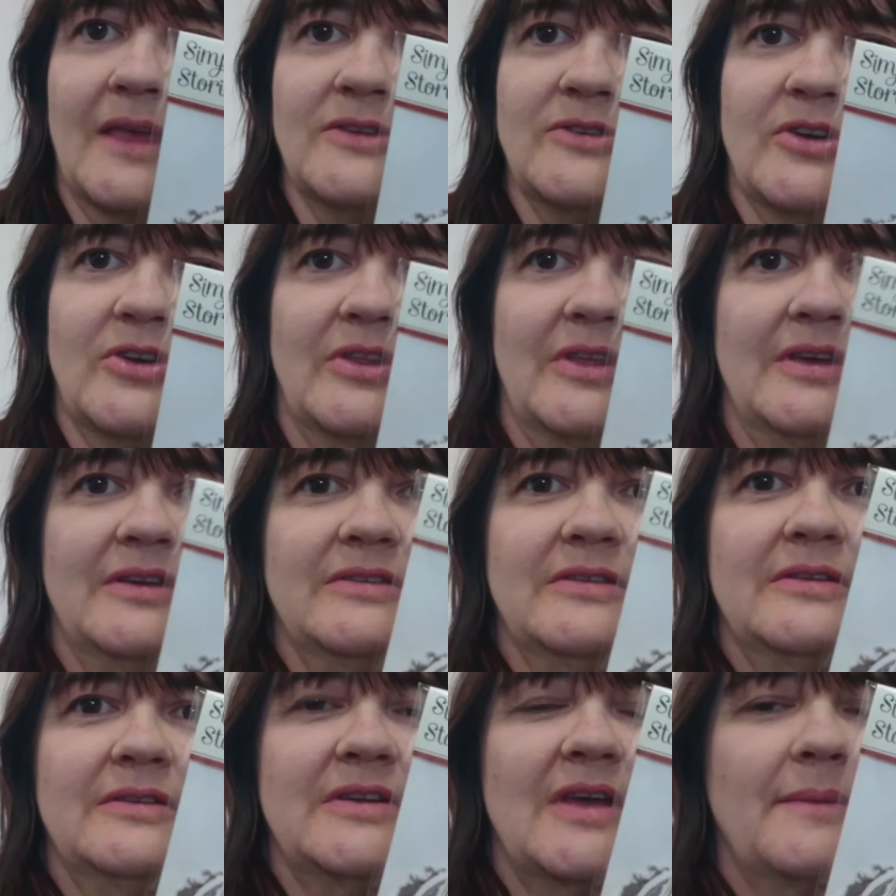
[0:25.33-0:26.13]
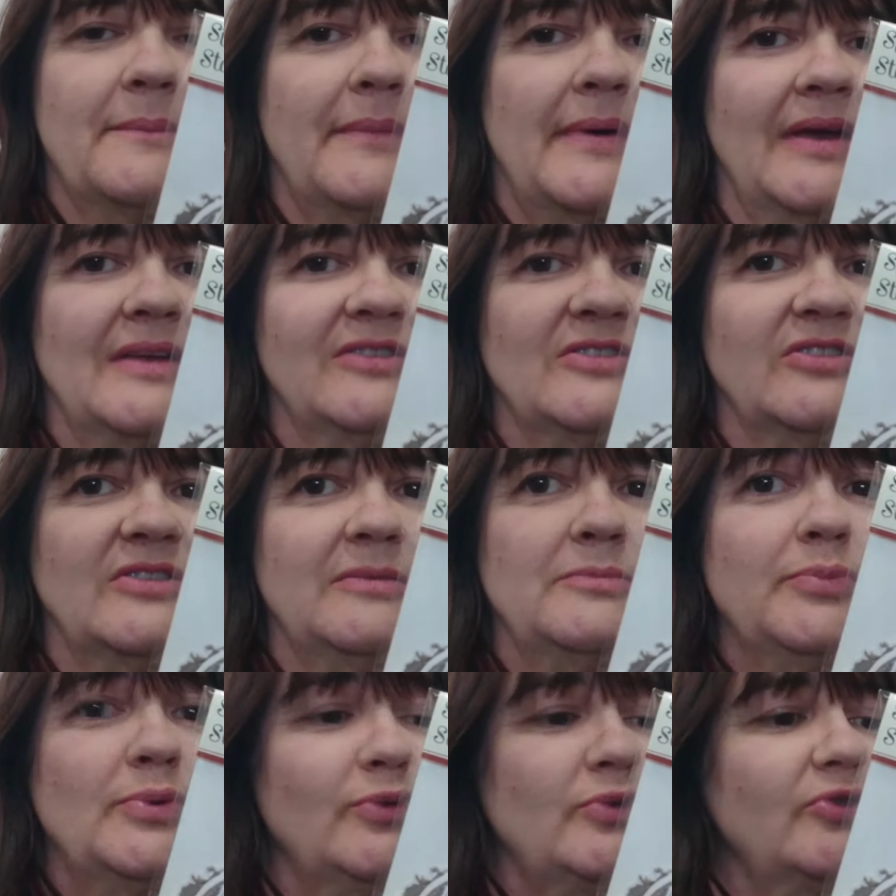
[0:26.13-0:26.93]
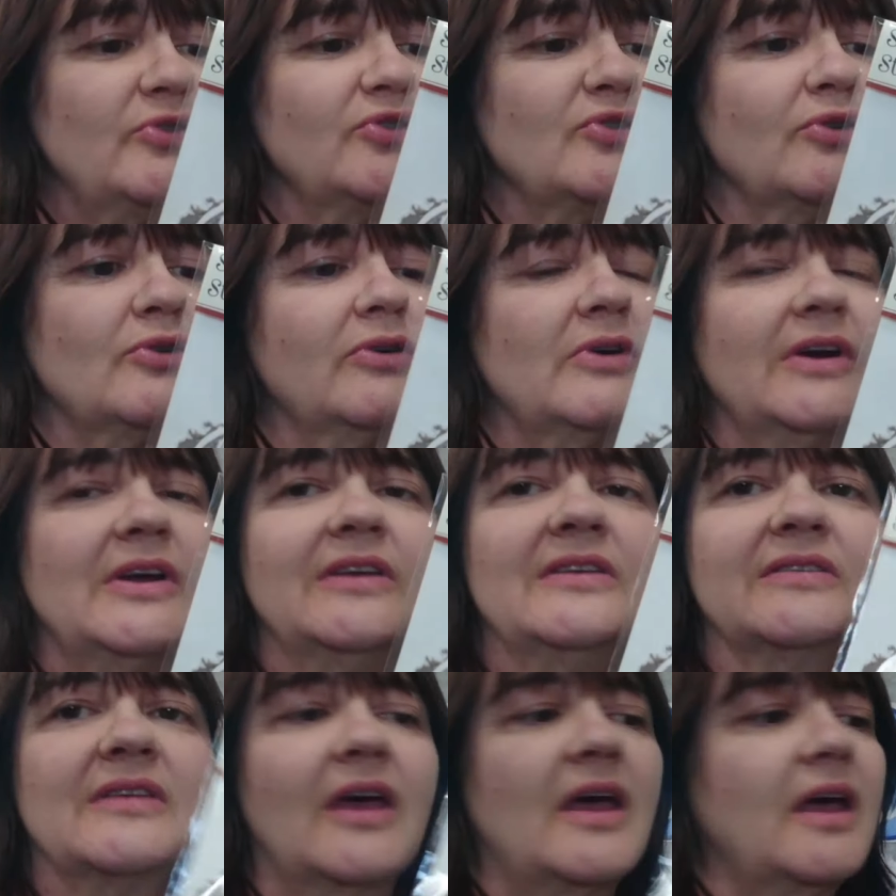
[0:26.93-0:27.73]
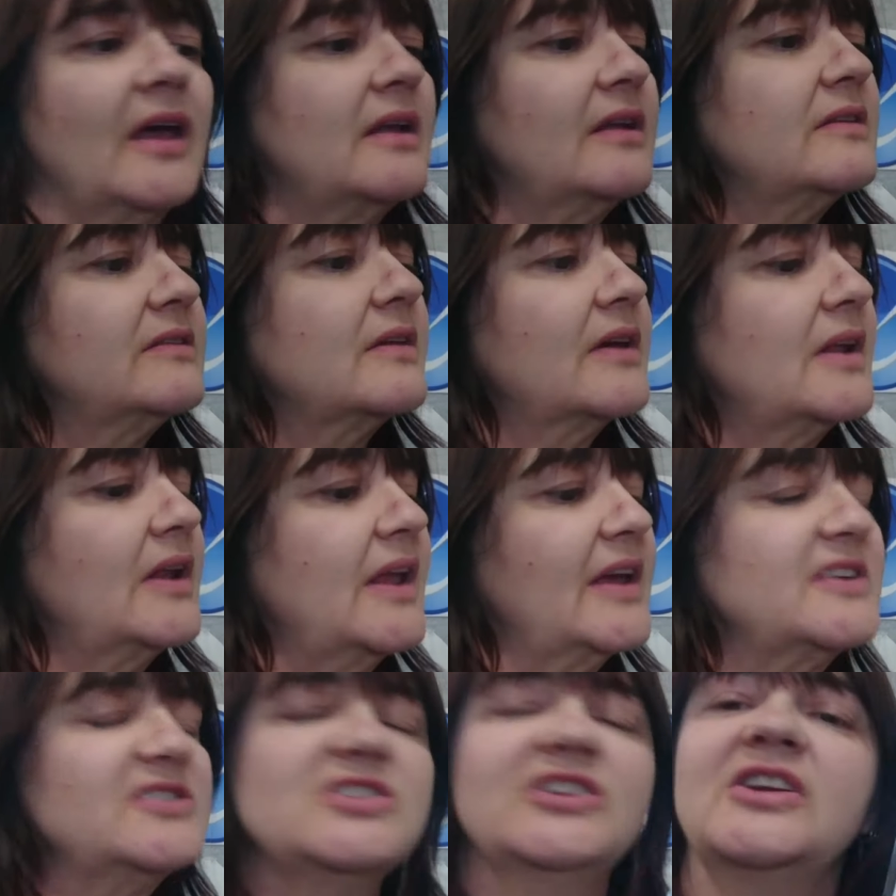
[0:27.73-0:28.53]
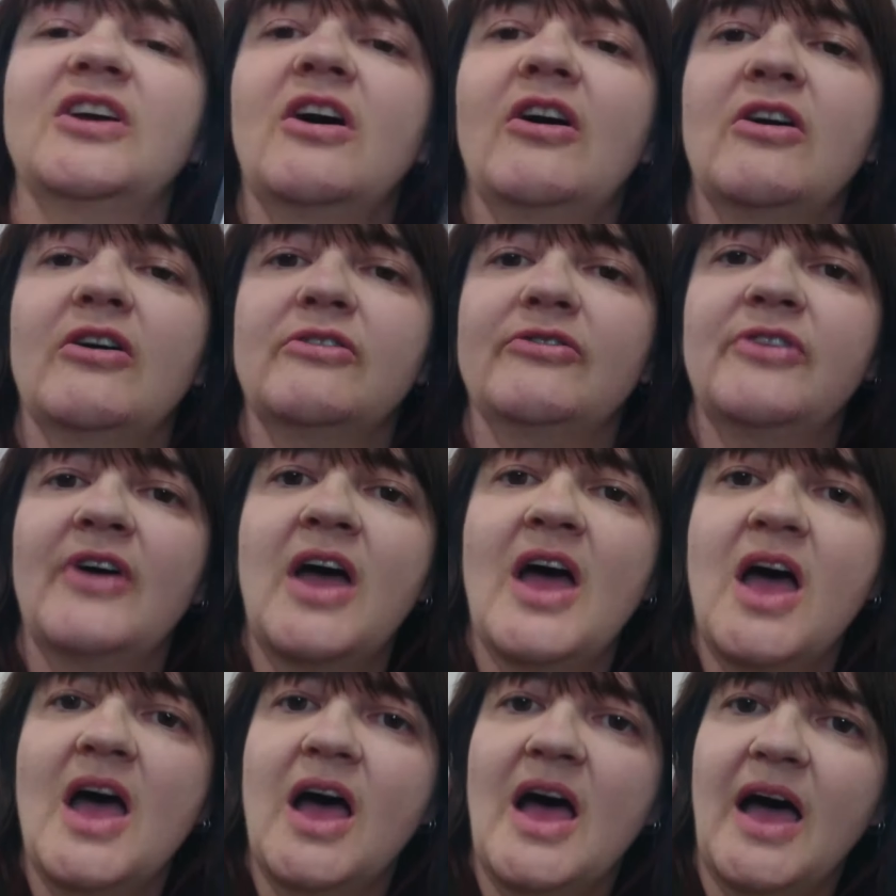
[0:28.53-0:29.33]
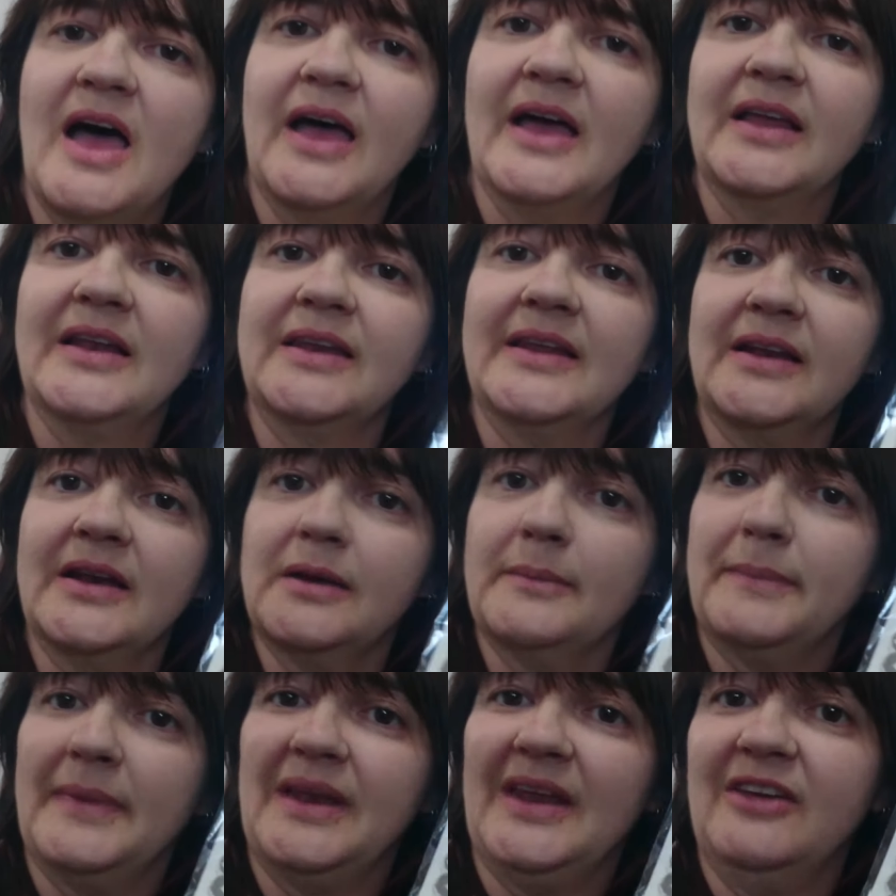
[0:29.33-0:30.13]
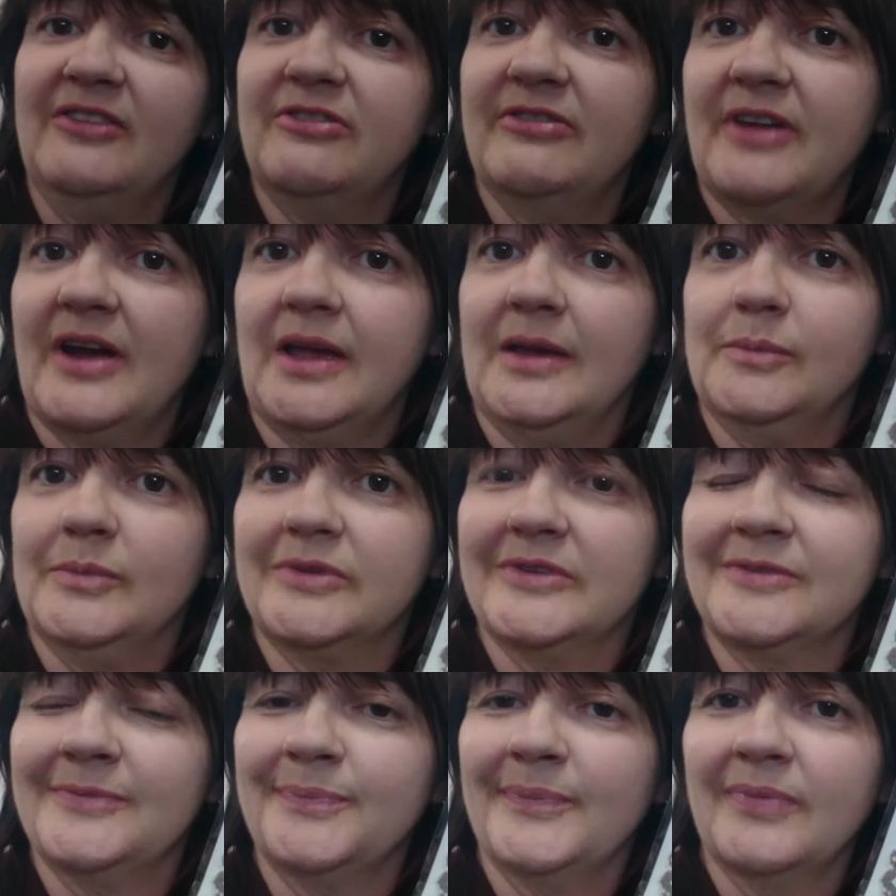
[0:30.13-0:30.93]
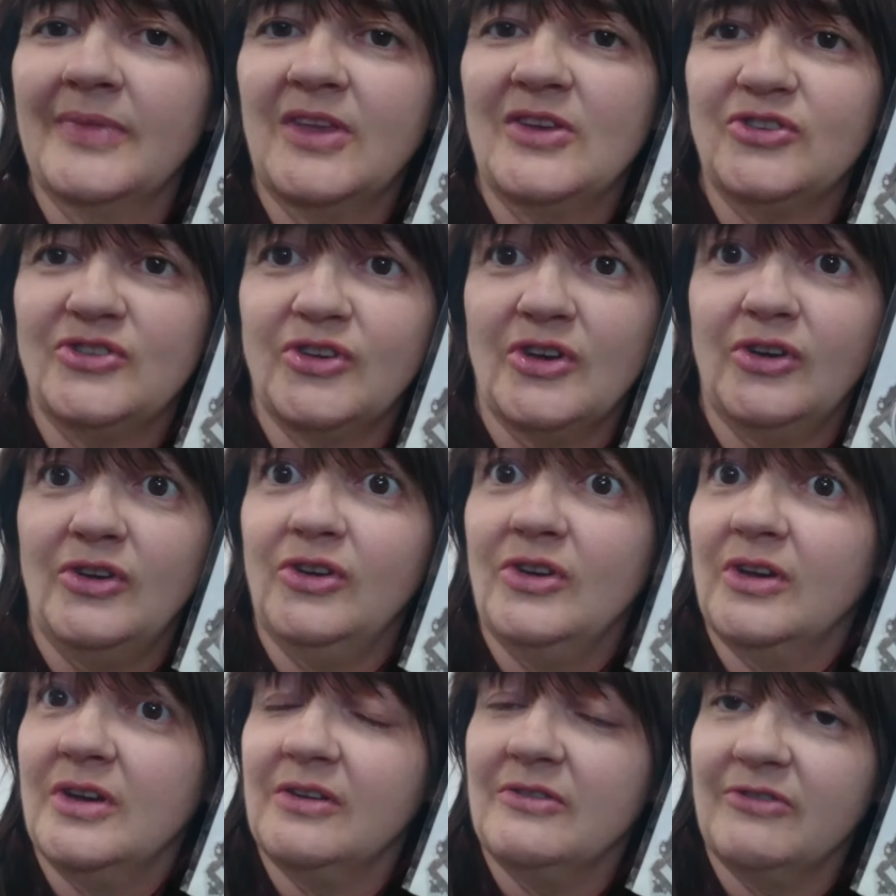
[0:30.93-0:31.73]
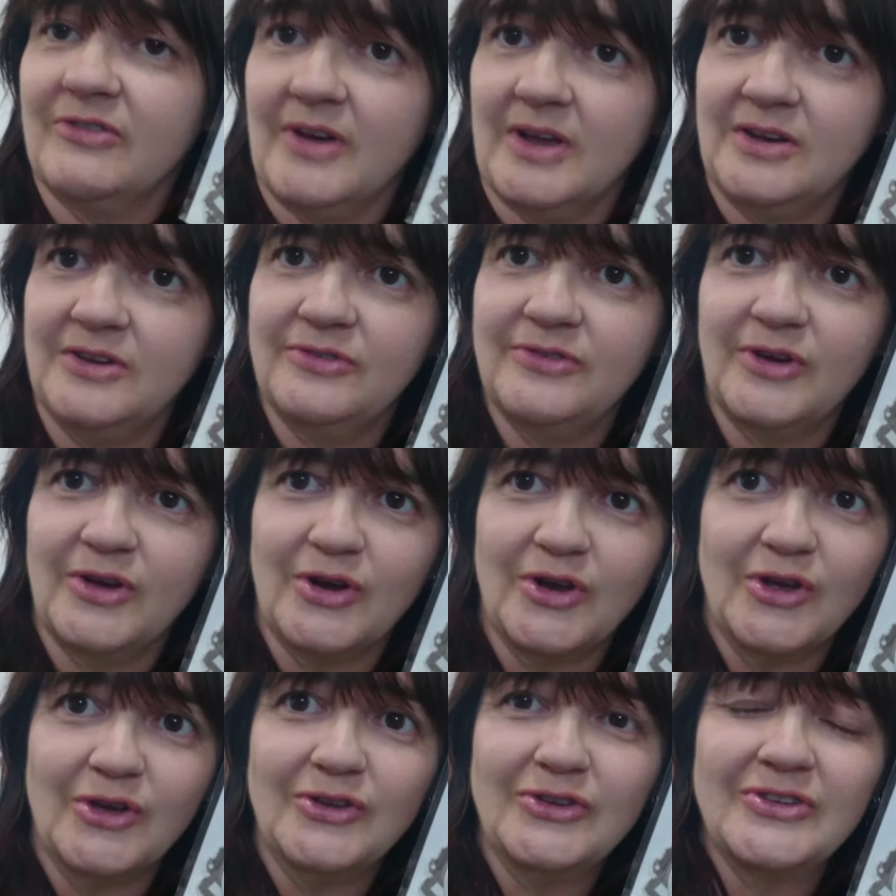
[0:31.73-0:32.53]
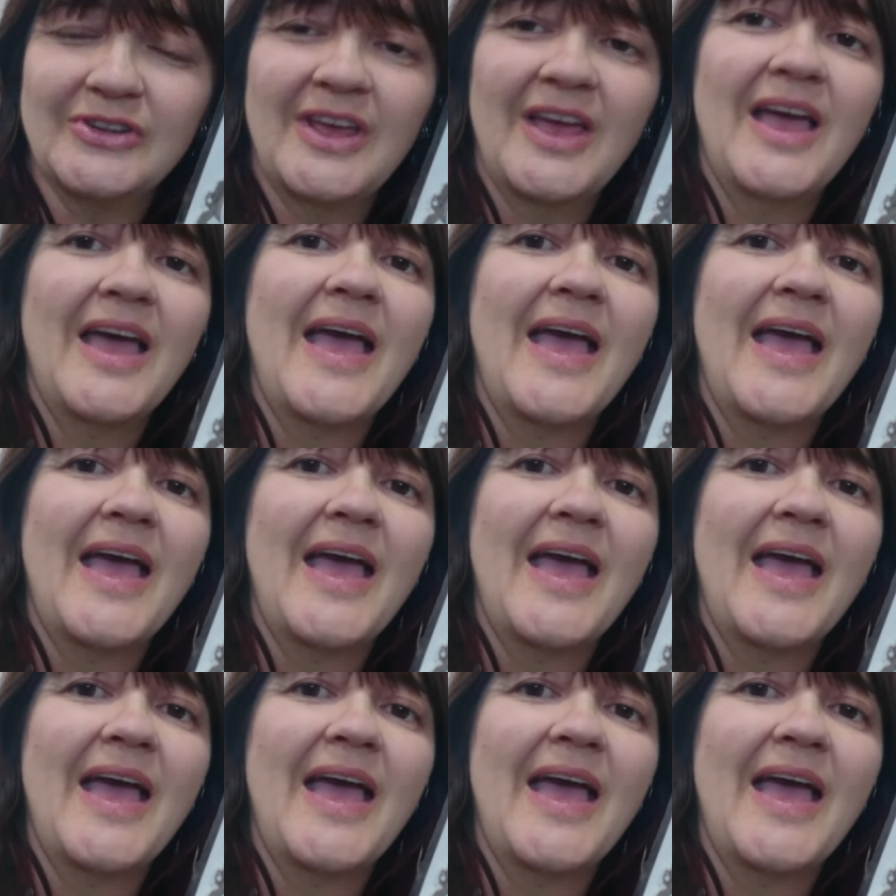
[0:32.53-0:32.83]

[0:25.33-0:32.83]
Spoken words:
So these are done by Simple Stories, and it's a collection of little mini frames. So you can find your photos